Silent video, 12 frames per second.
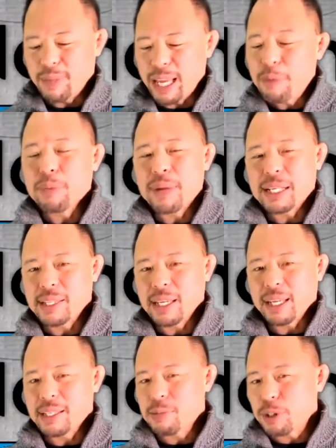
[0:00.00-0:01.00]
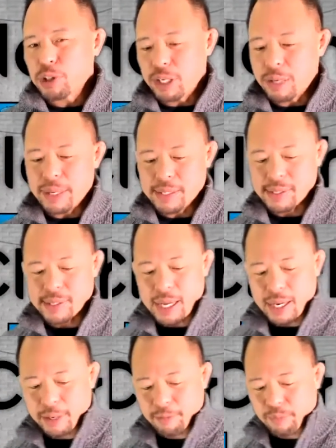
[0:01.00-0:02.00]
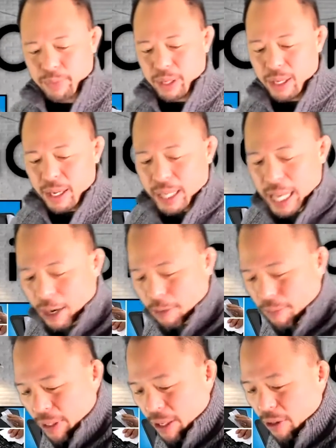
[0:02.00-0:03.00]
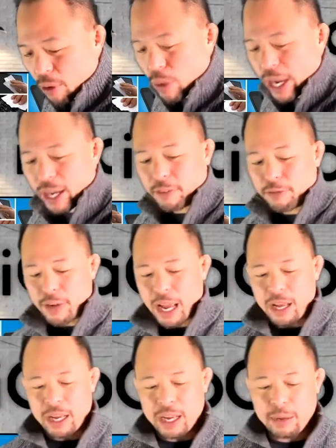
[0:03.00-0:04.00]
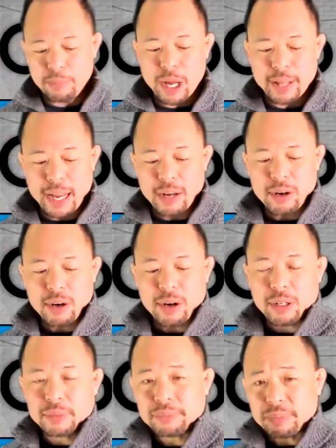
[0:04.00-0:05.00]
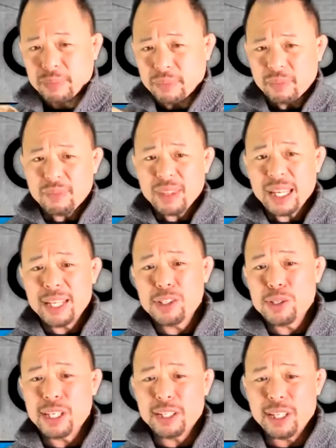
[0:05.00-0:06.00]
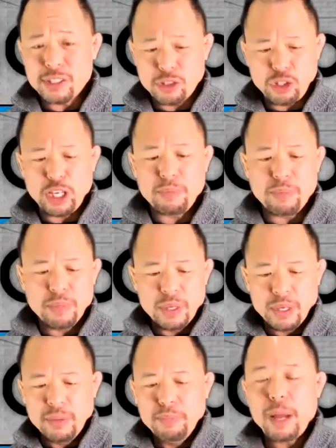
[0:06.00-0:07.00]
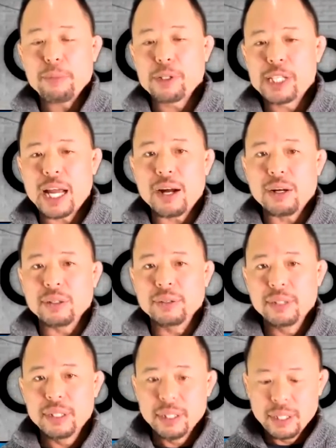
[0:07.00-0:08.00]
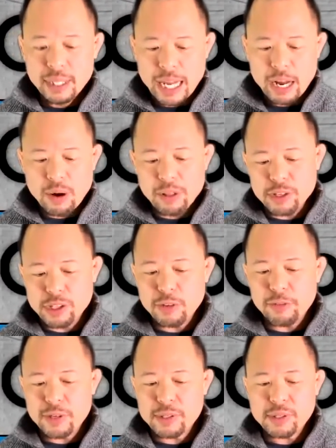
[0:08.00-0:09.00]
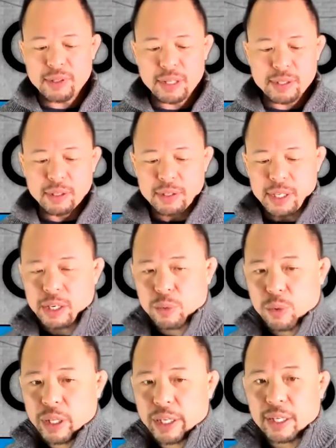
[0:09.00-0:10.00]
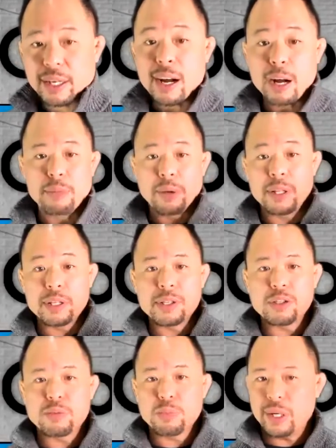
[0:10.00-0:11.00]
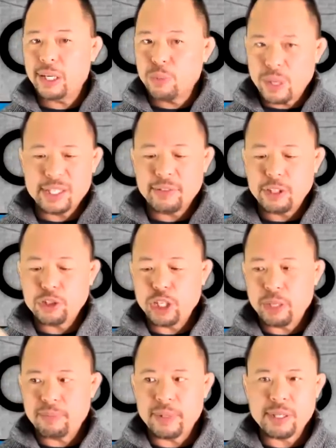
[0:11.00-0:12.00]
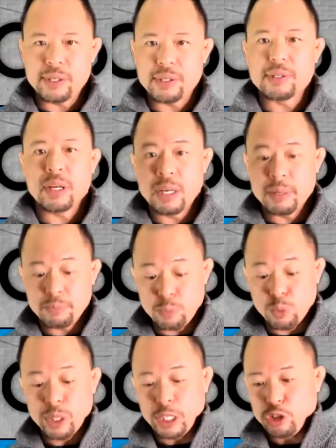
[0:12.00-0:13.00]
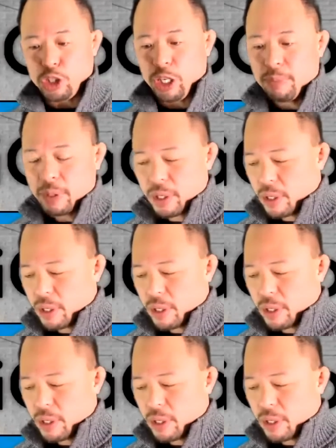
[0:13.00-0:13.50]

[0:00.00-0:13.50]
implementing it, especially in a business setting. Now, the other way of applying the alcohol is using this cheap paper towel. Now, on the surface, this looks like a really good combo. This is relatively cheap. This is really cheap,